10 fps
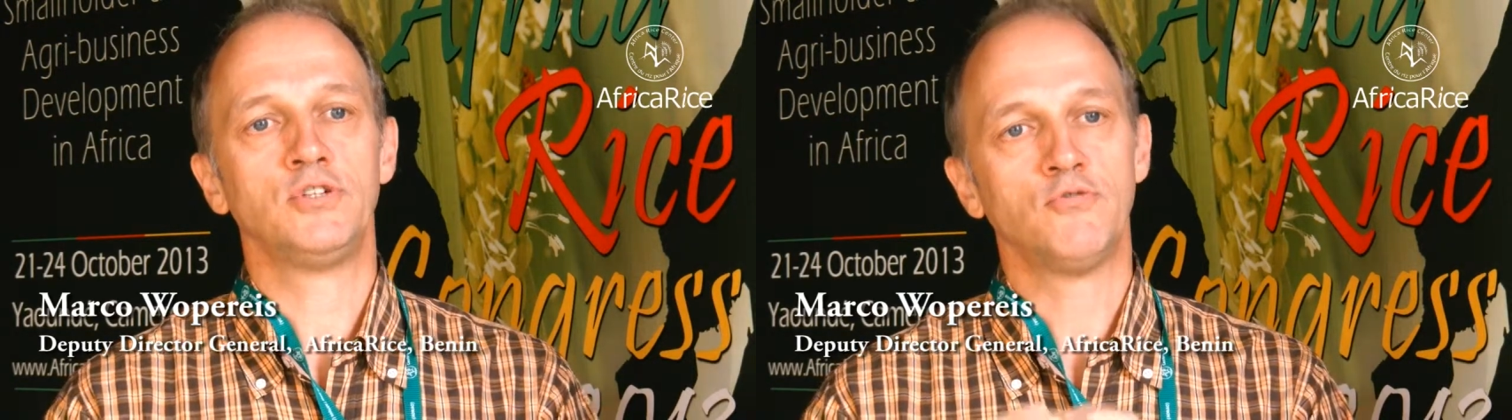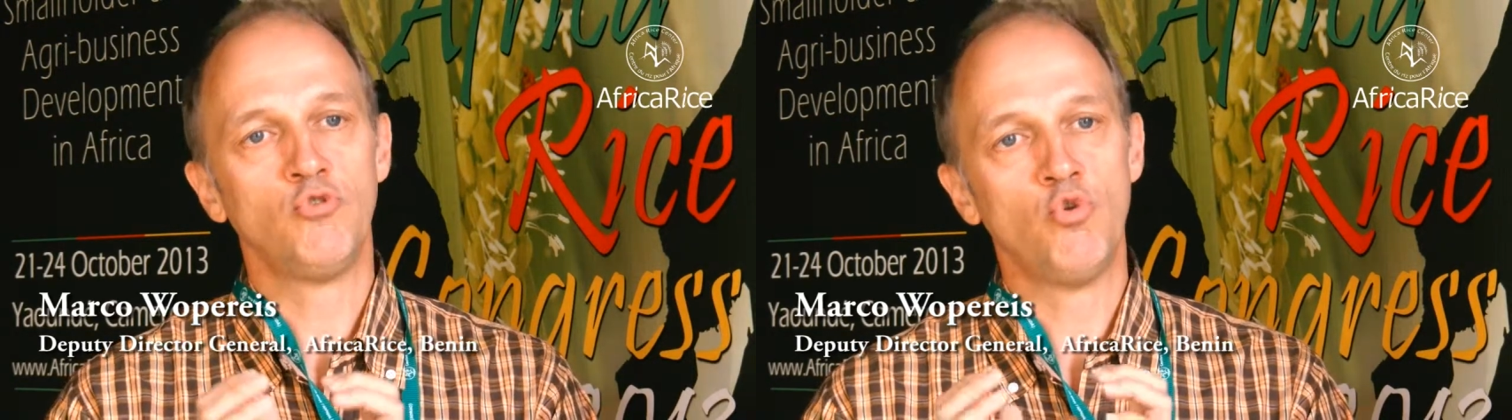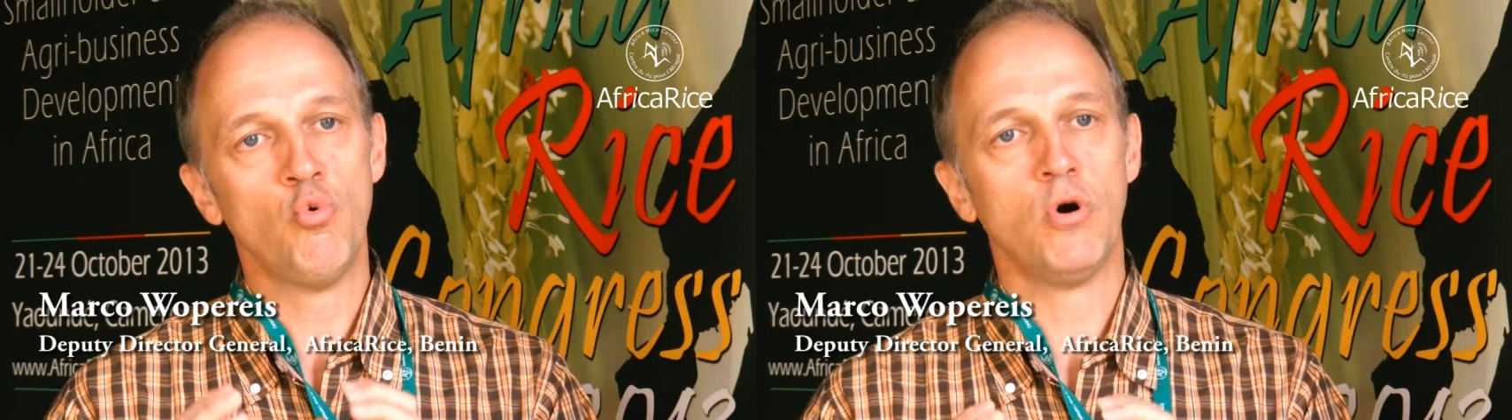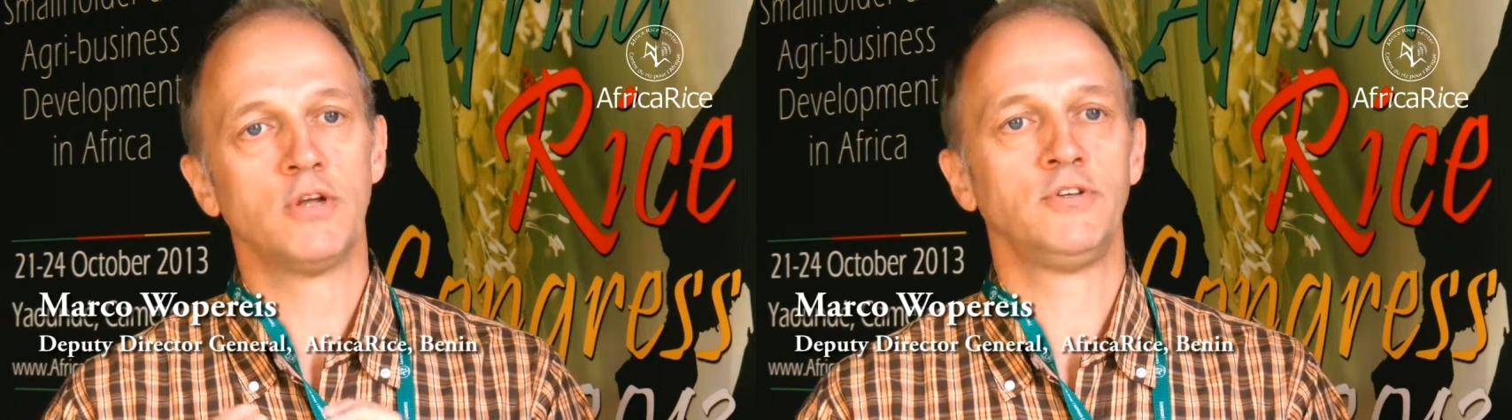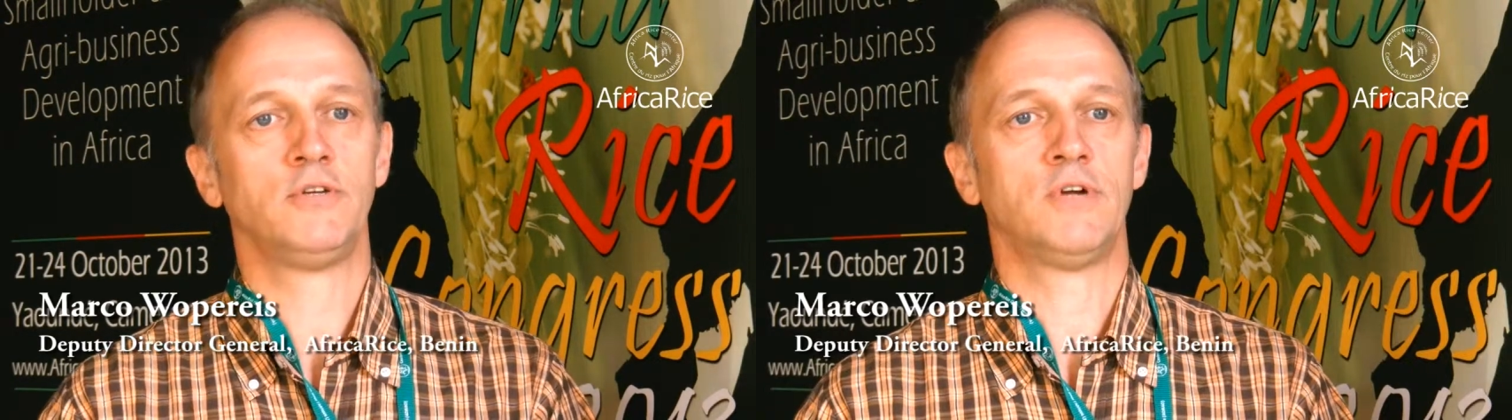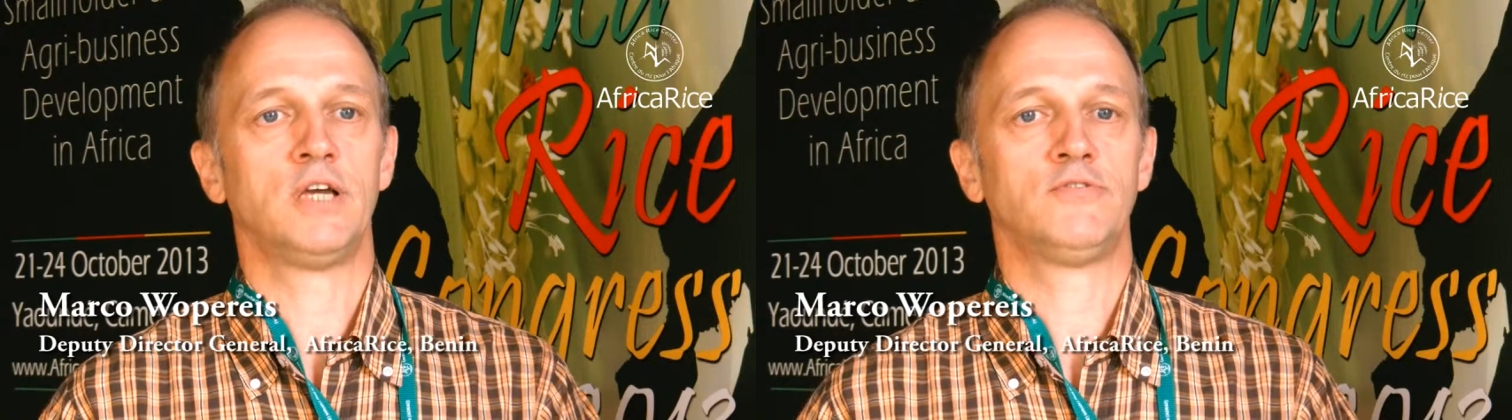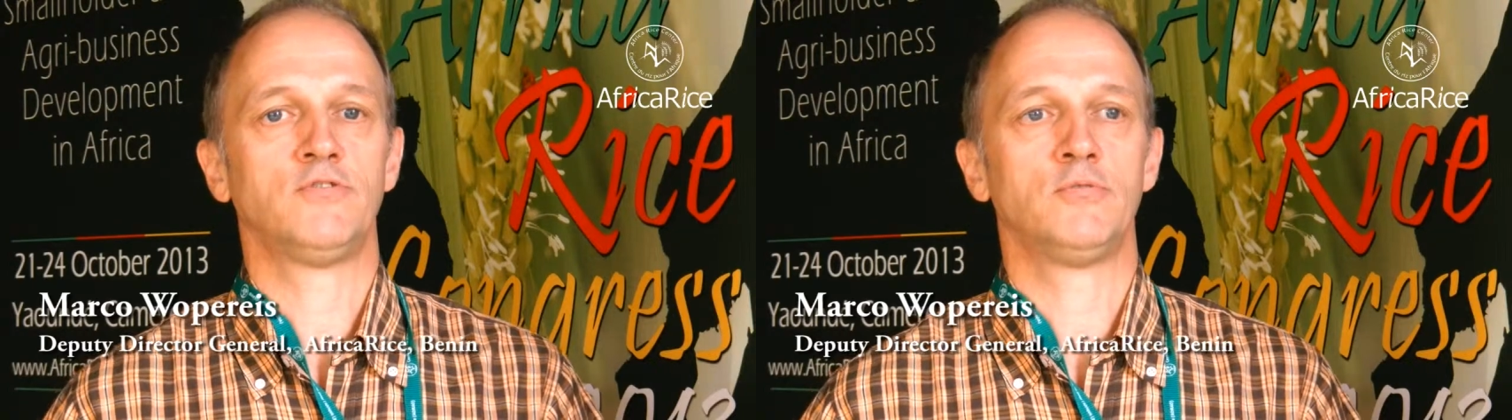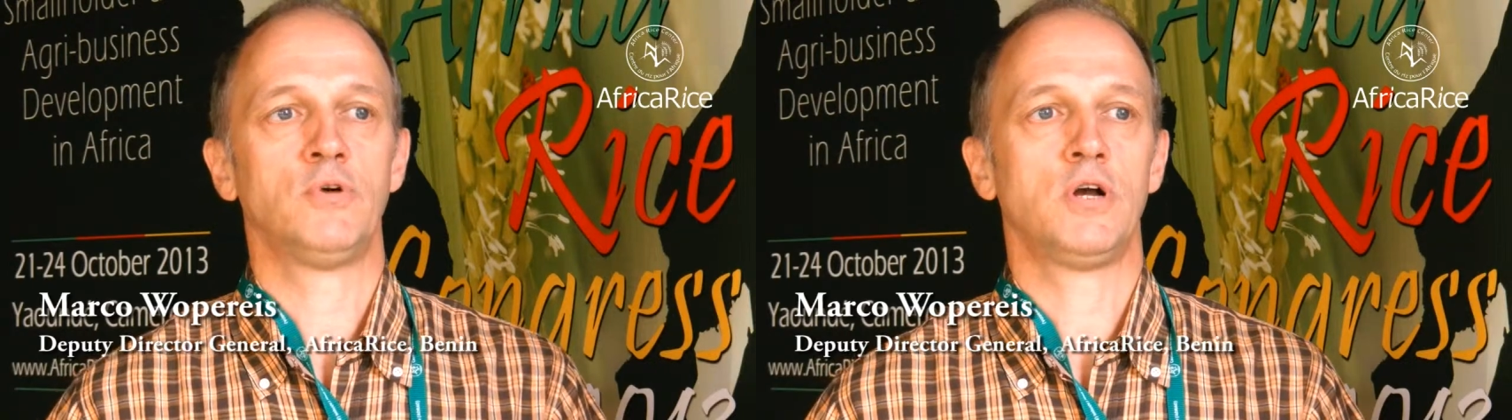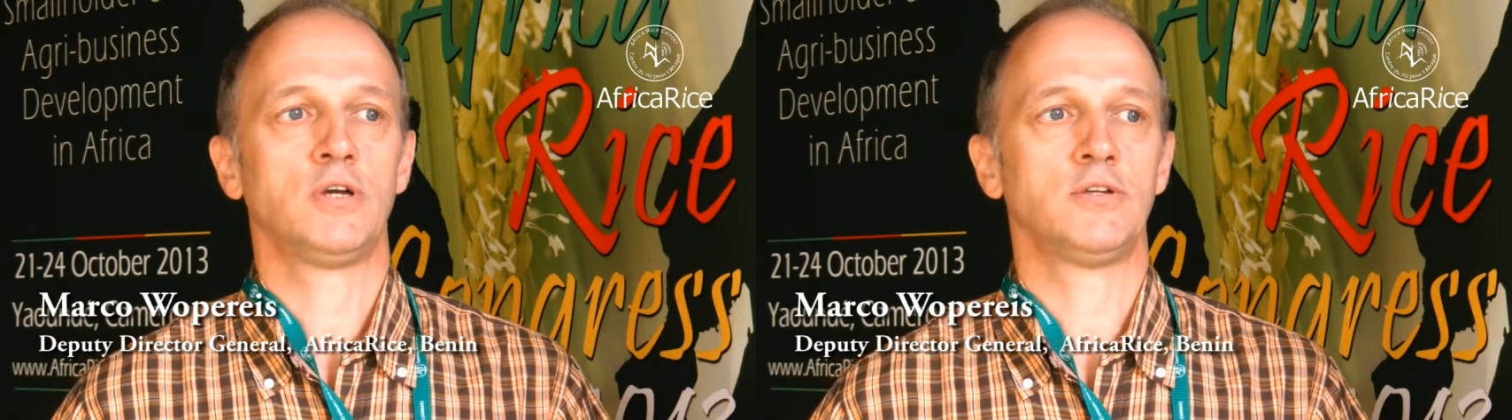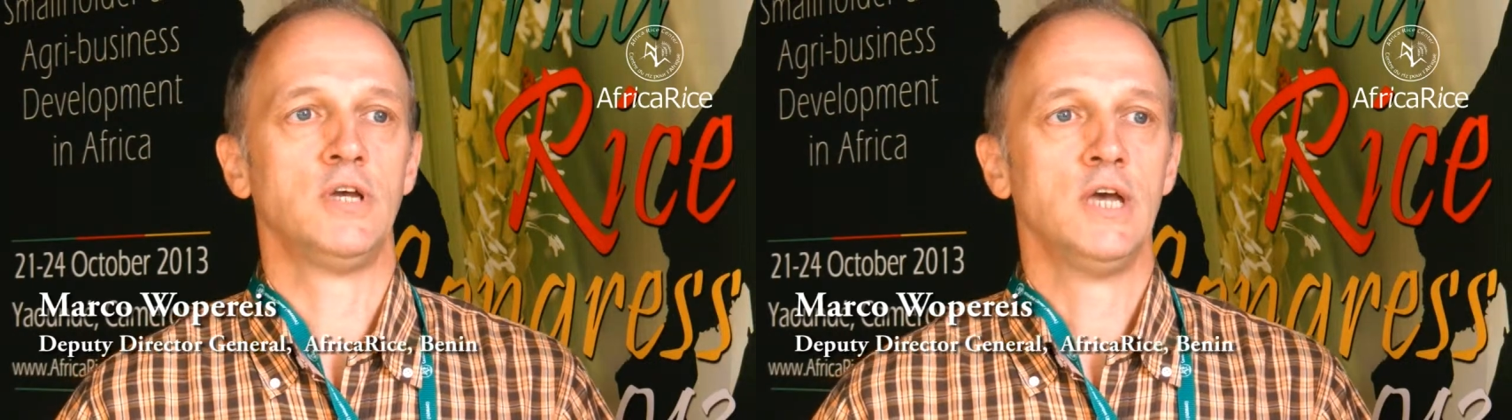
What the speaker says: of quality rice for the market?